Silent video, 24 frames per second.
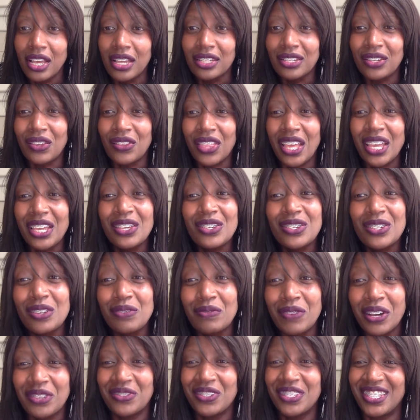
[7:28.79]
So thank you so
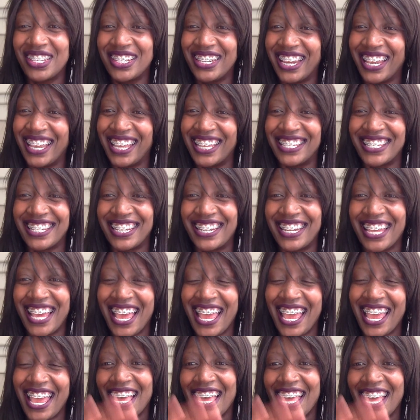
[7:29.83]
much for tuning in
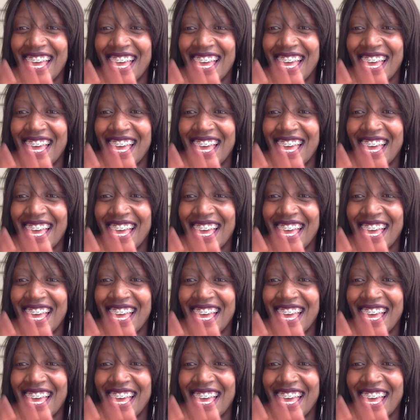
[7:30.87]
today.